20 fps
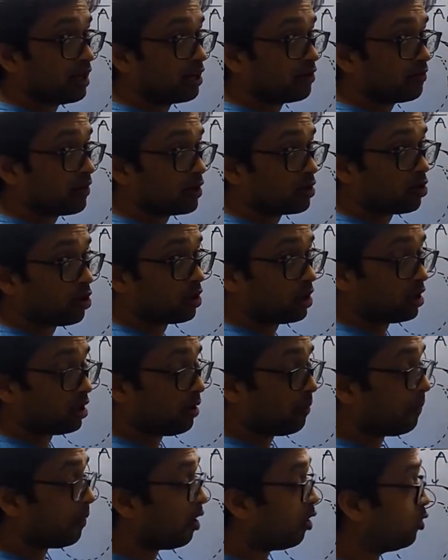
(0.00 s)
that we are
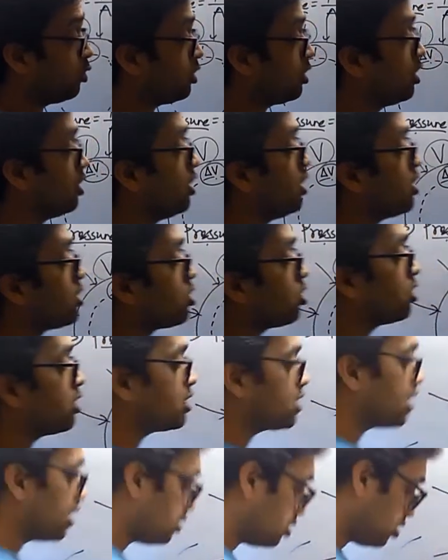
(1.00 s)
talking about. So
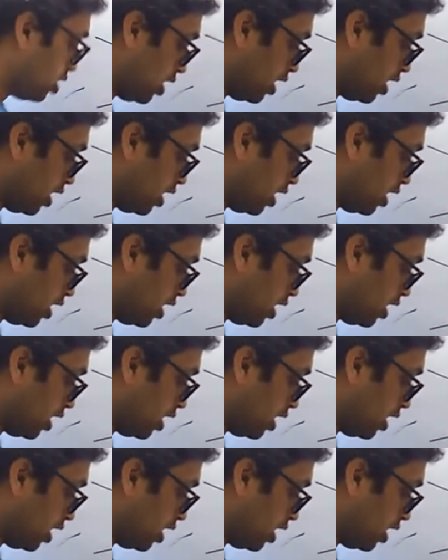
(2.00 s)
these are